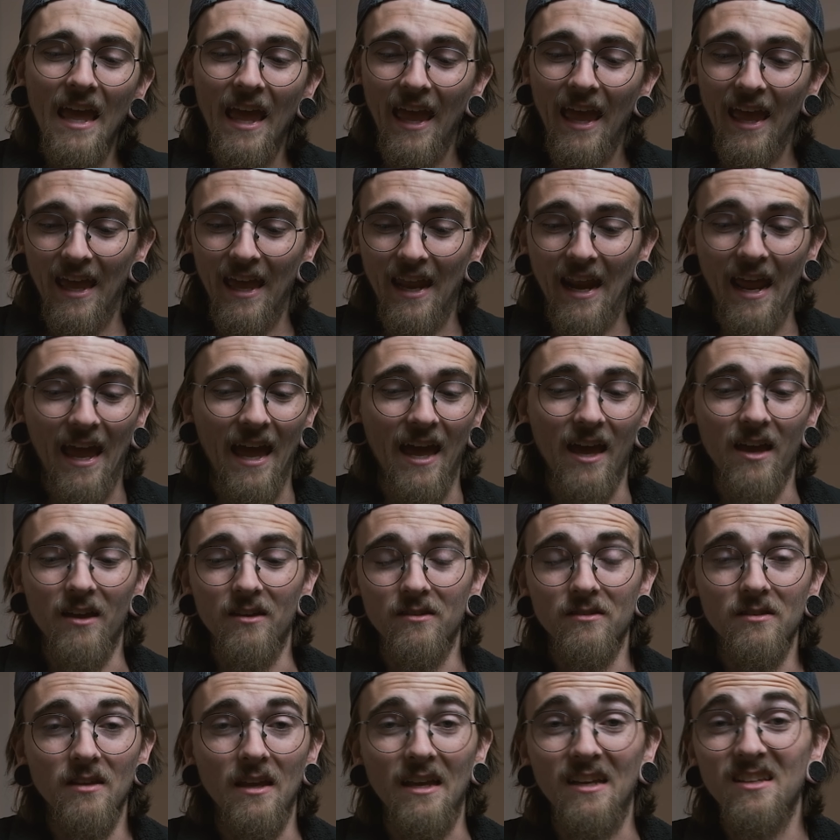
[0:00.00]
It
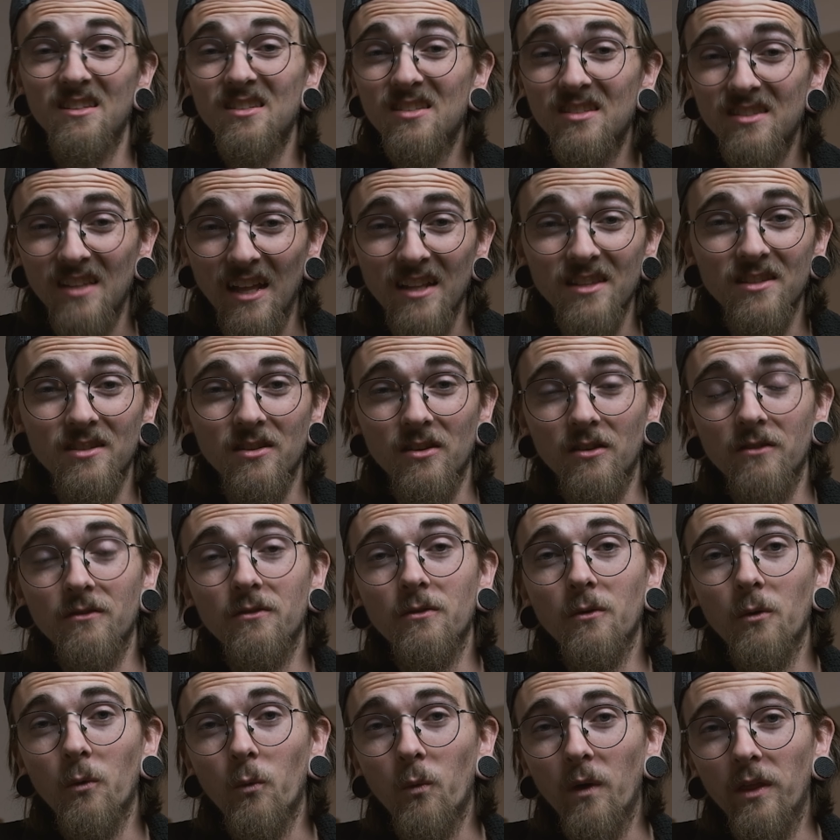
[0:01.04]
has
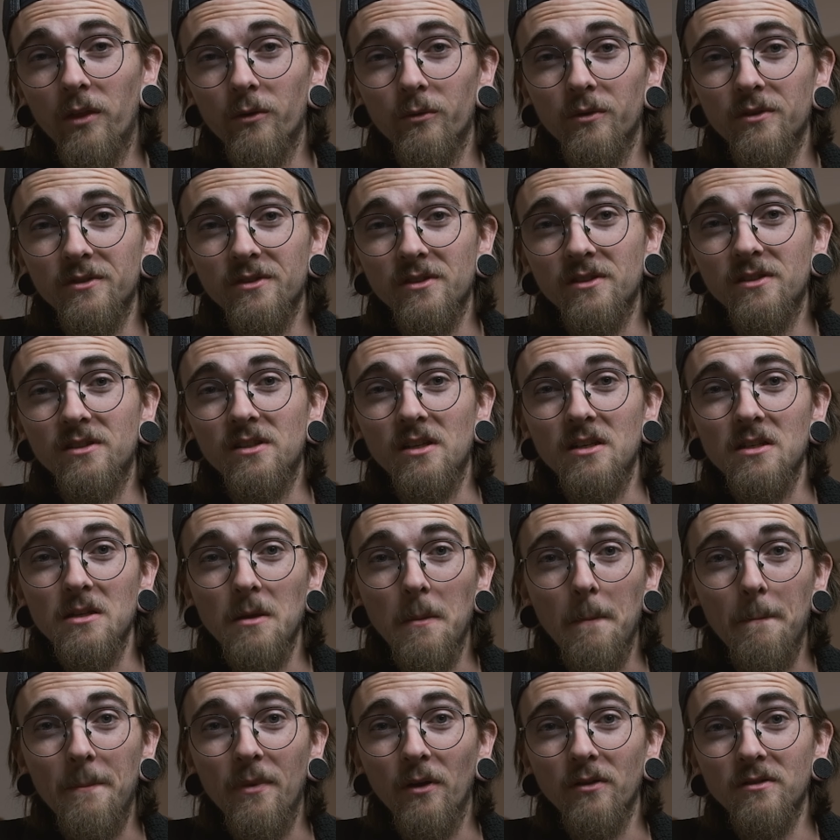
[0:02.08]
extensive weather resistant
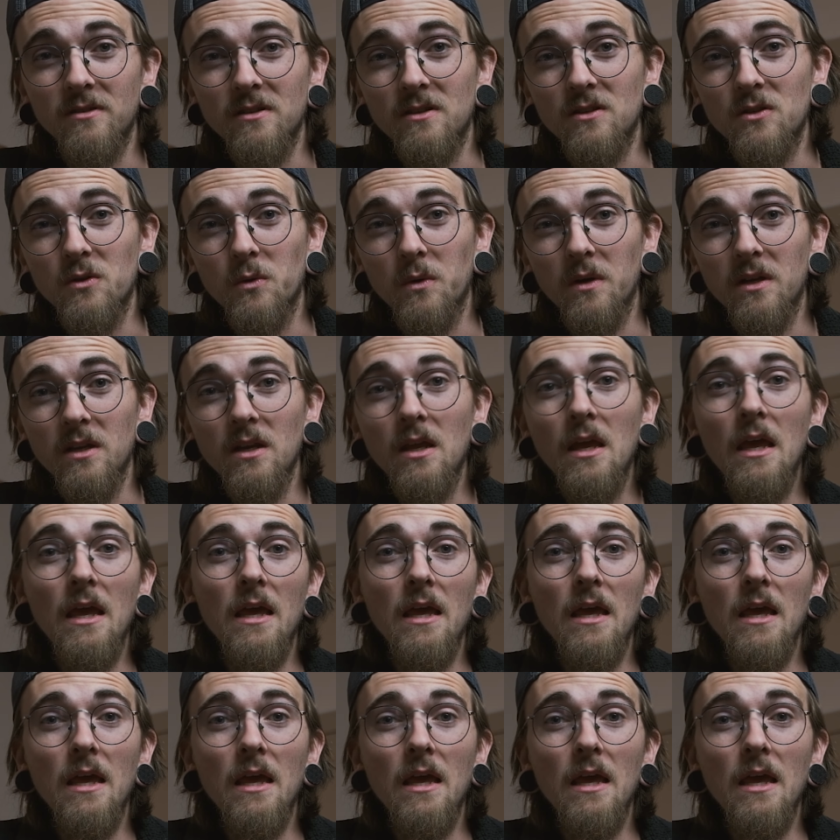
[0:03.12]
built into it.